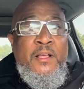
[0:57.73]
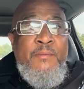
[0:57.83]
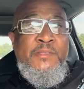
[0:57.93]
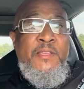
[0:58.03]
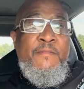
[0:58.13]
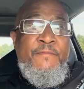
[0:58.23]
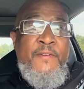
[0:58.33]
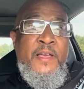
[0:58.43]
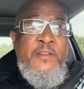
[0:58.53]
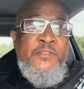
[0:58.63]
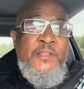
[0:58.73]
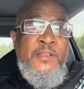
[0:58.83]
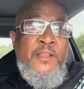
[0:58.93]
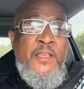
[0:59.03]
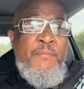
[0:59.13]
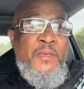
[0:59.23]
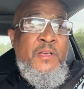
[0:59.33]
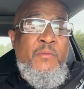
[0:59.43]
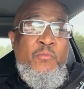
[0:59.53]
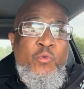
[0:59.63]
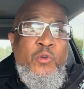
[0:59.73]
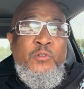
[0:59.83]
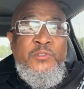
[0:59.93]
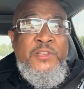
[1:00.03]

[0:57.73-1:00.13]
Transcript: seeing fighters that have become world